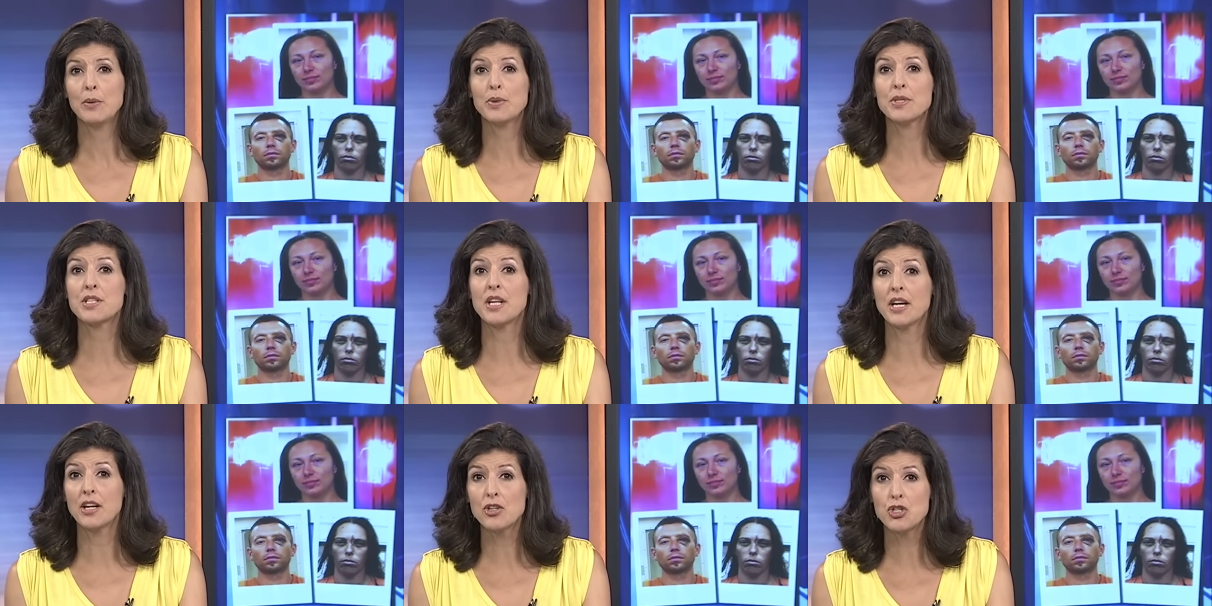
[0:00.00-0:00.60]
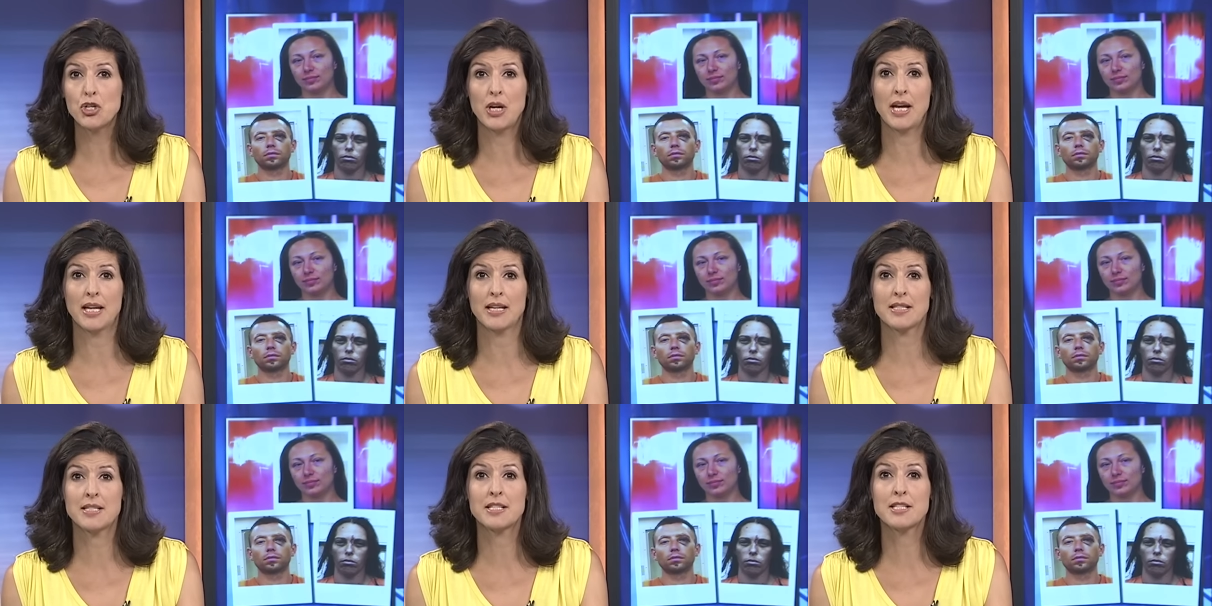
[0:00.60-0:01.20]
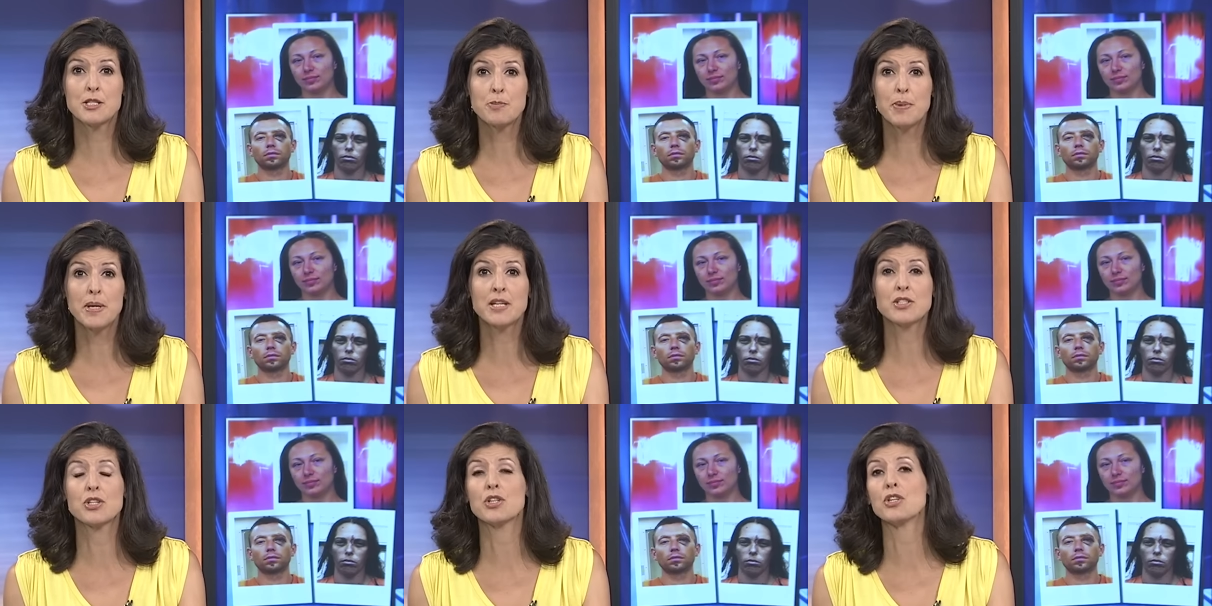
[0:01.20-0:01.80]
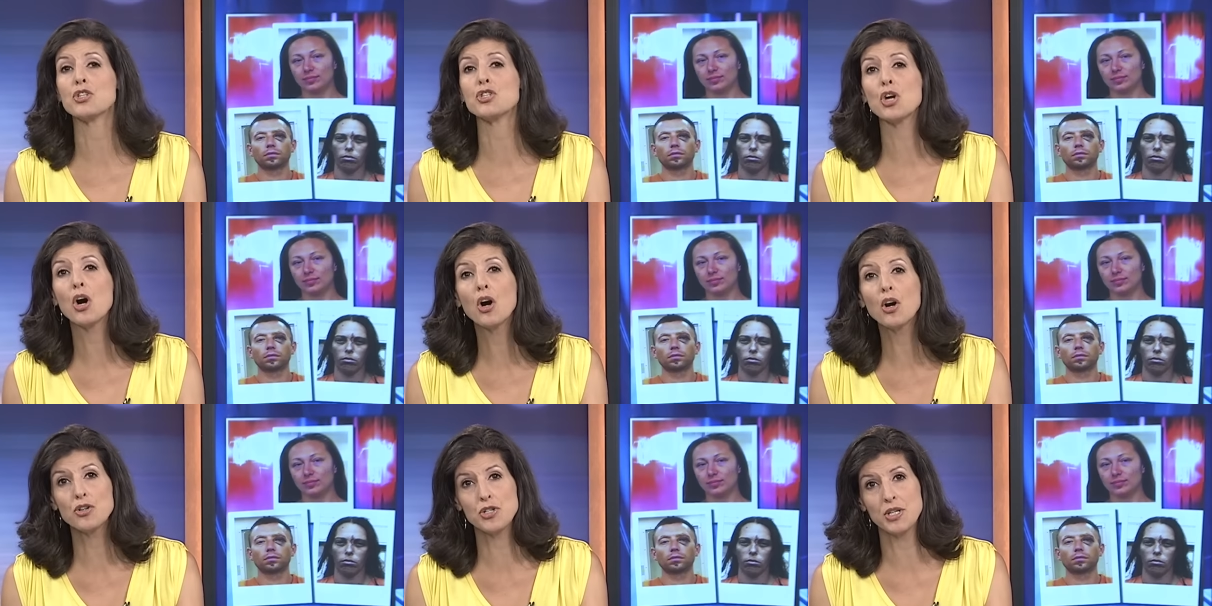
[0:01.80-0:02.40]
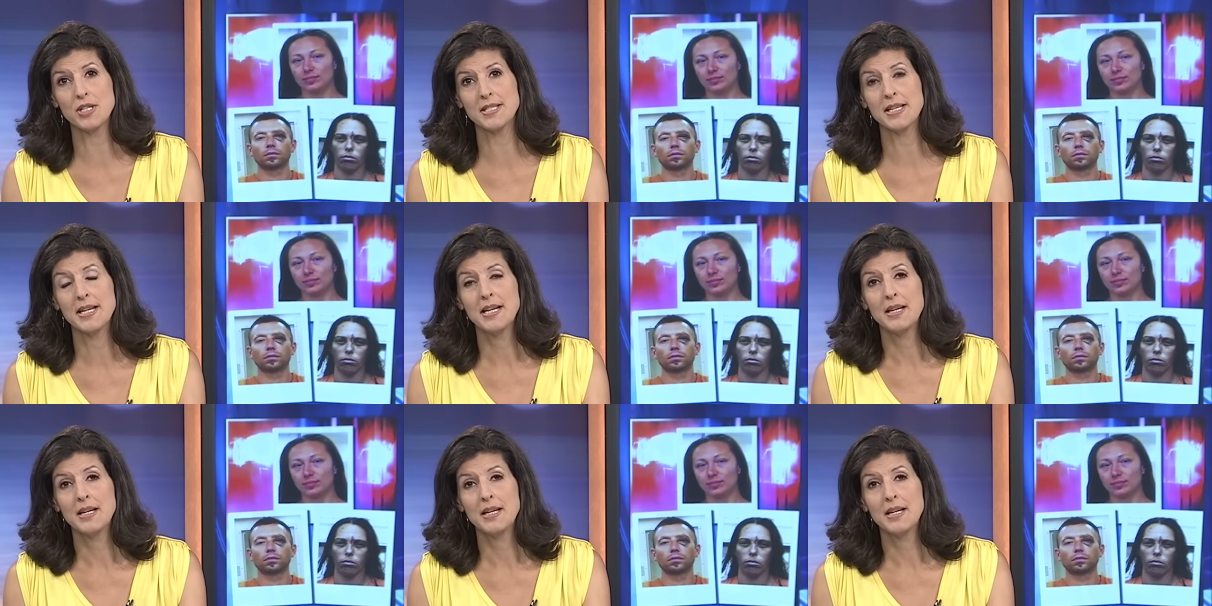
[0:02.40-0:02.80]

Speaker 1: It was their chance to speak to the charges,